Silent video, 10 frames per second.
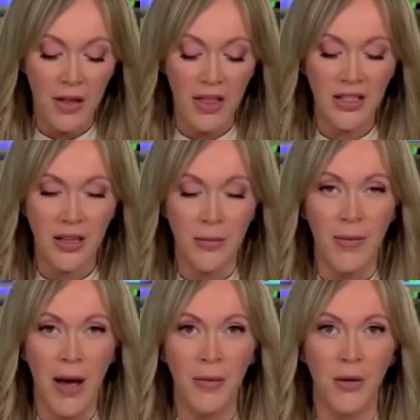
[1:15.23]
This
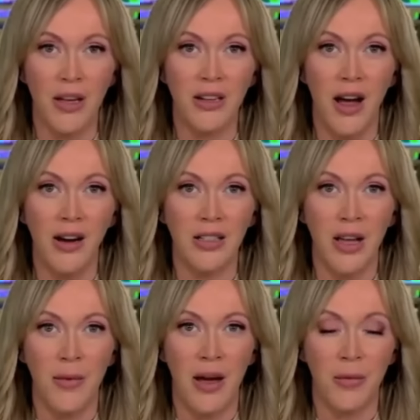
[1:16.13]
memo that talks
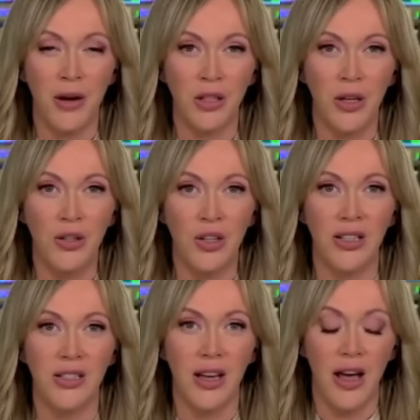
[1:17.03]
about
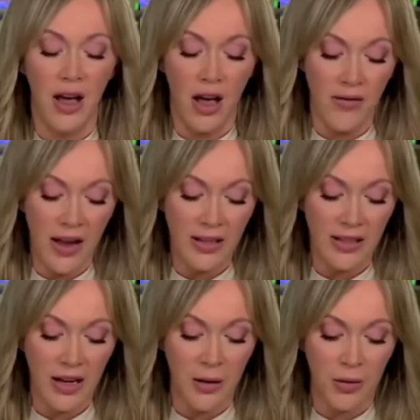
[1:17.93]
prosecutions of a
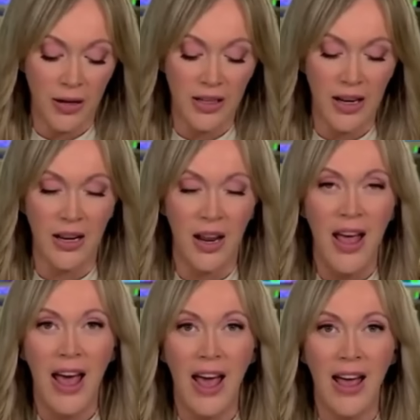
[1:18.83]
sitting president,
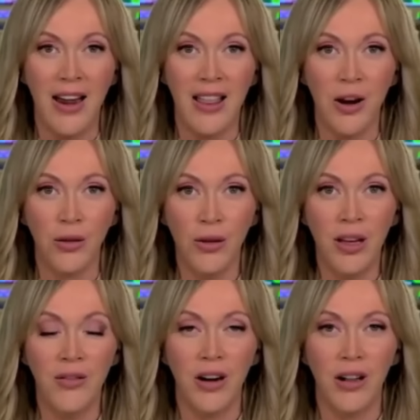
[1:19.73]
and they are
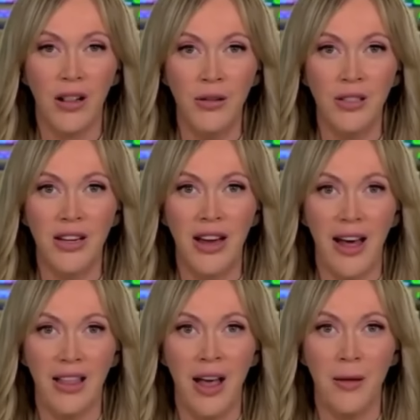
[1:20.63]
looking very closely
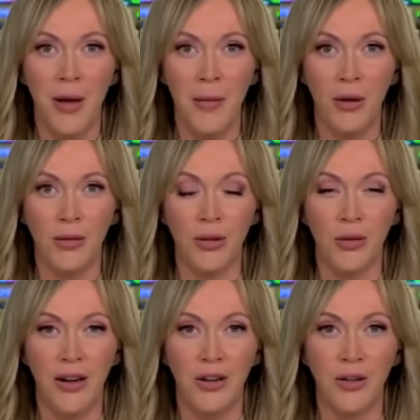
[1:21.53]
at that memo to
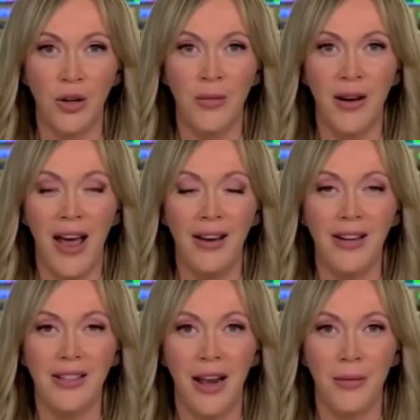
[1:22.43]
try to determine how
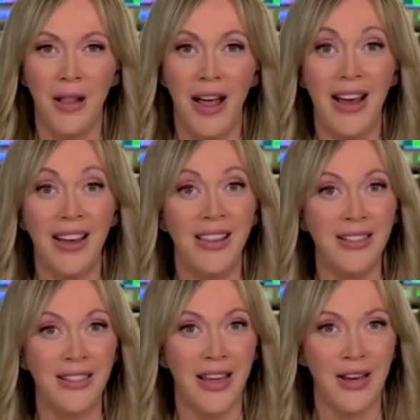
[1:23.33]
does that apply in
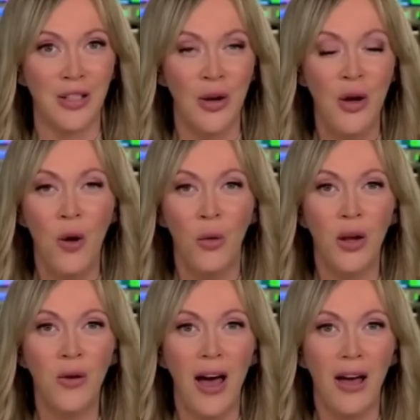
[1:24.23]
this case,
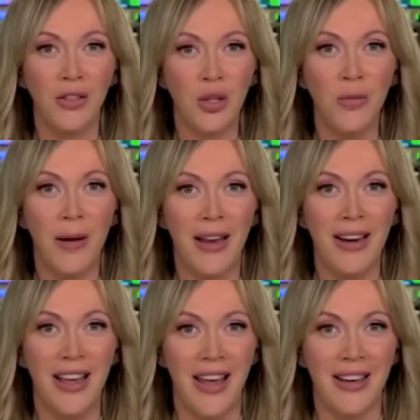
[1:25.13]
where you have two
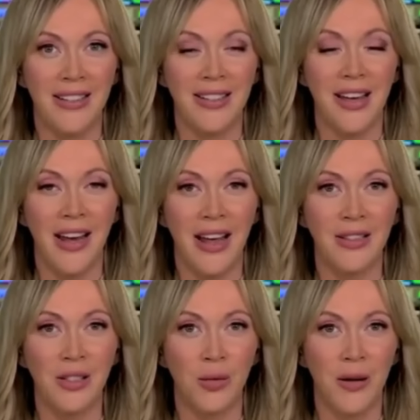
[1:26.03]
pending cases
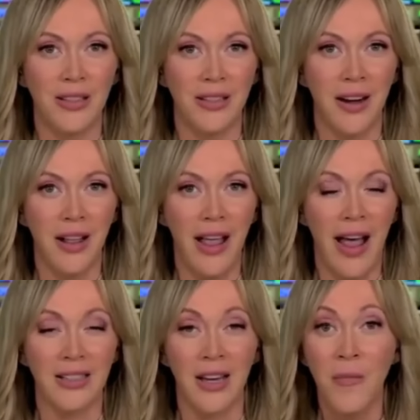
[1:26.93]
against a
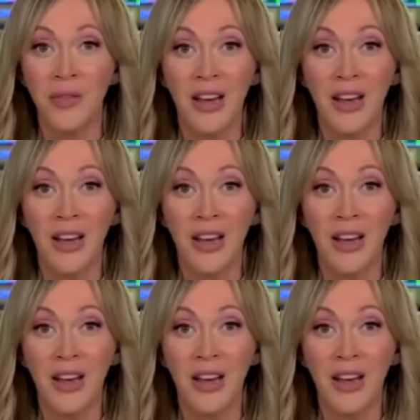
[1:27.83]
president-elect.